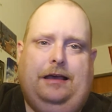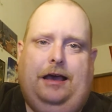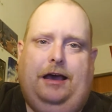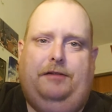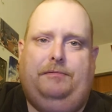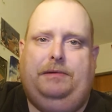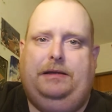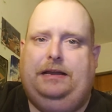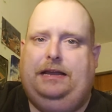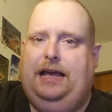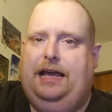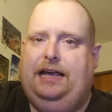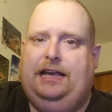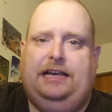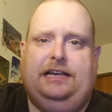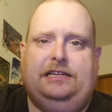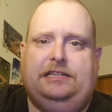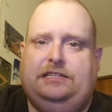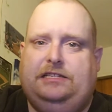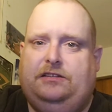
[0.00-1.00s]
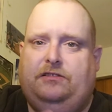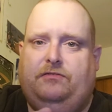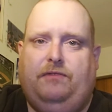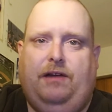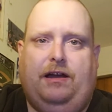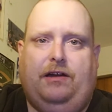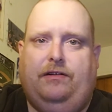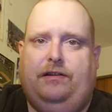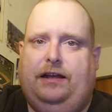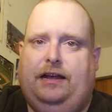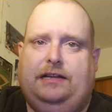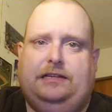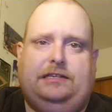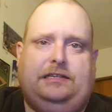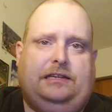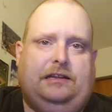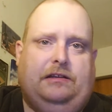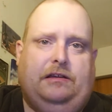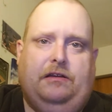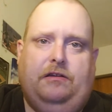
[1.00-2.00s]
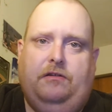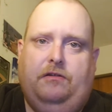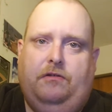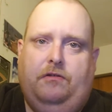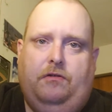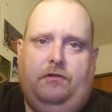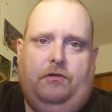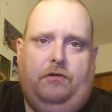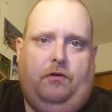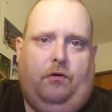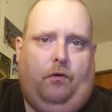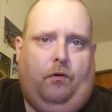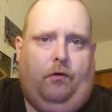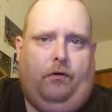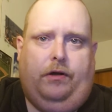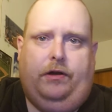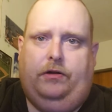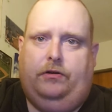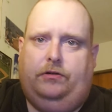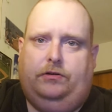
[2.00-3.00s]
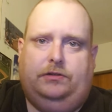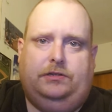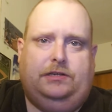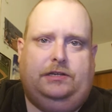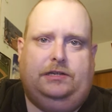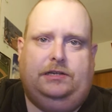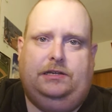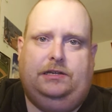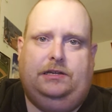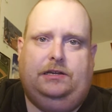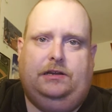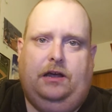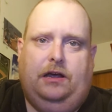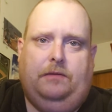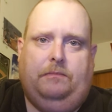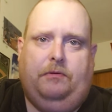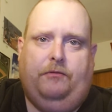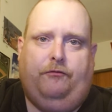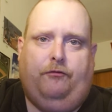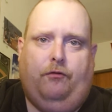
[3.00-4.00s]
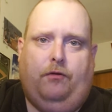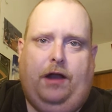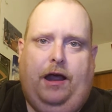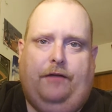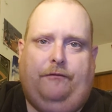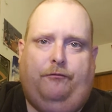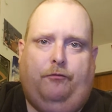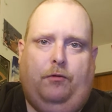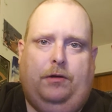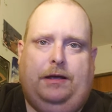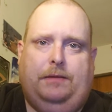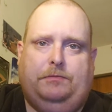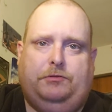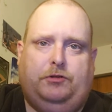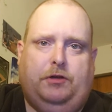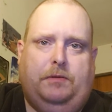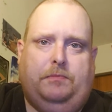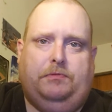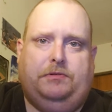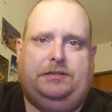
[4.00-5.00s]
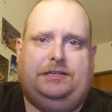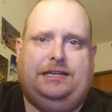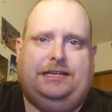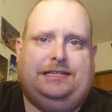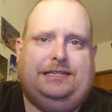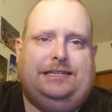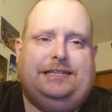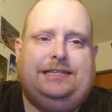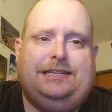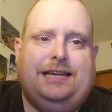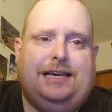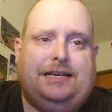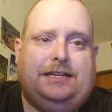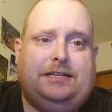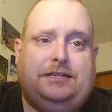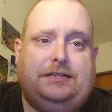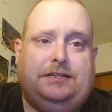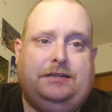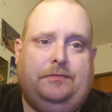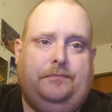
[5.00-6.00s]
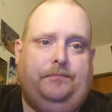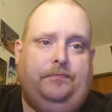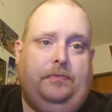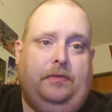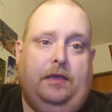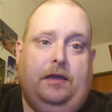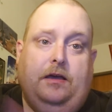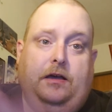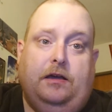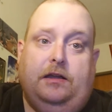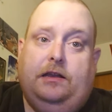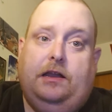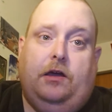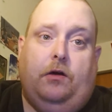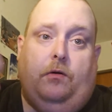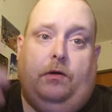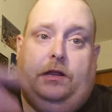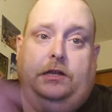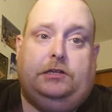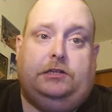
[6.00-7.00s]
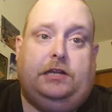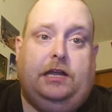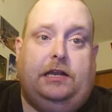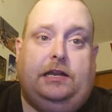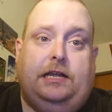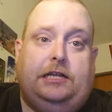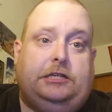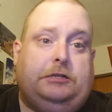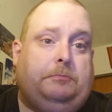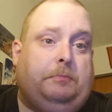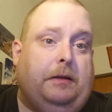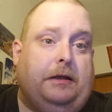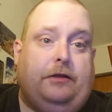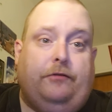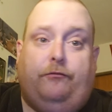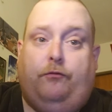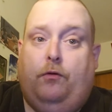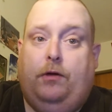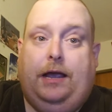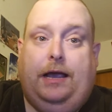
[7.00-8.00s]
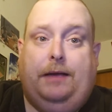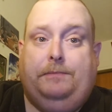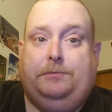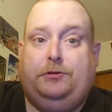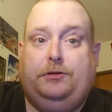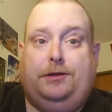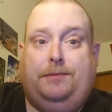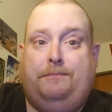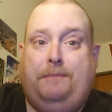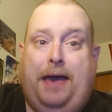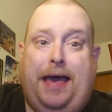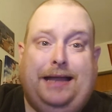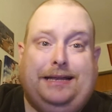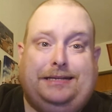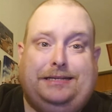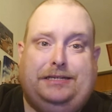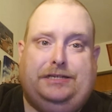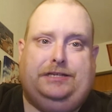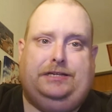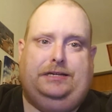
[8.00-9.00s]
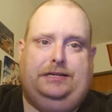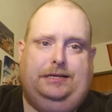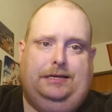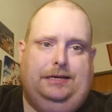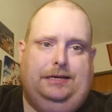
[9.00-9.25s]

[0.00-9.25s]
I mean, the Yankees' the record against the Orioles before that four-game sweep was 6-6. They split the four games with the Mets.